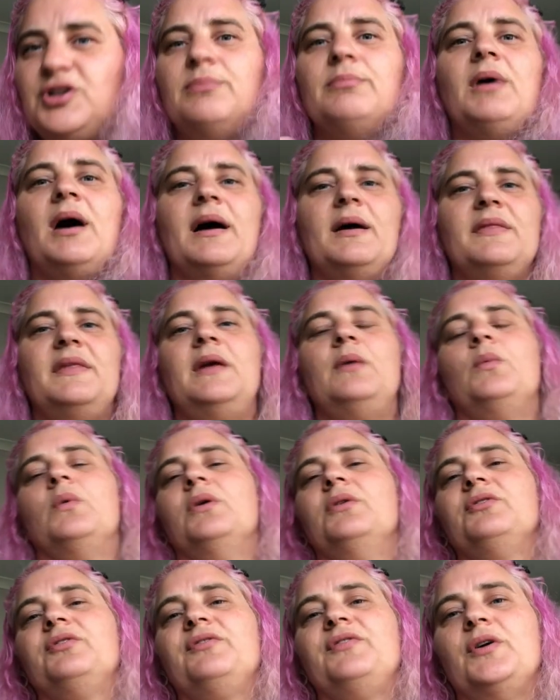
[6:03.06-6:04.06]
You might then
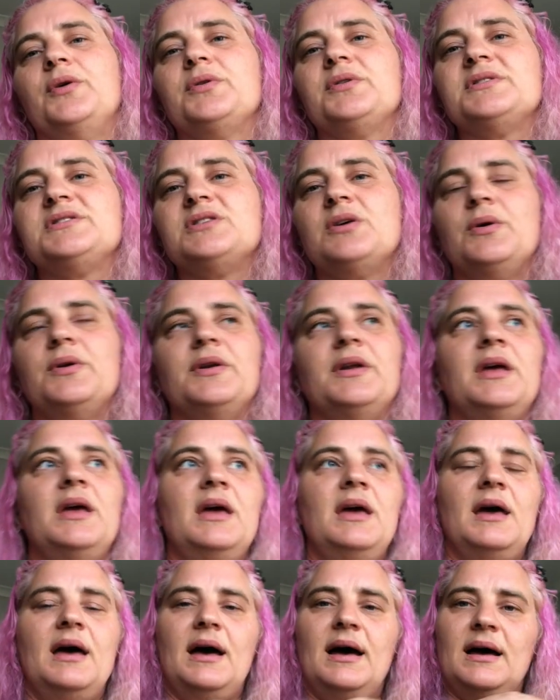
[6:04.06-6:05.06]
want to focus on
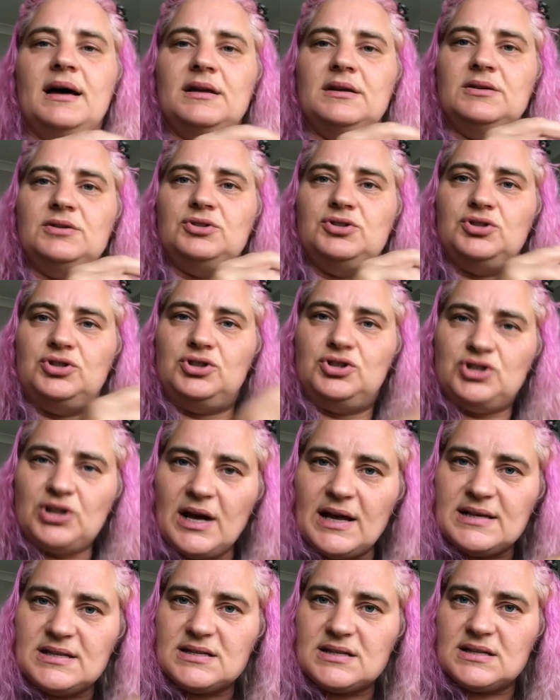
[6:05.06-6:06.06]

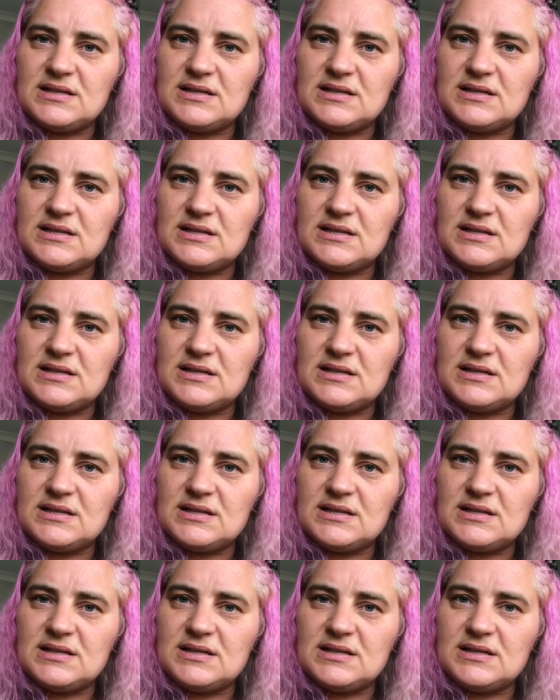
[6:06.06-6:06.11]
just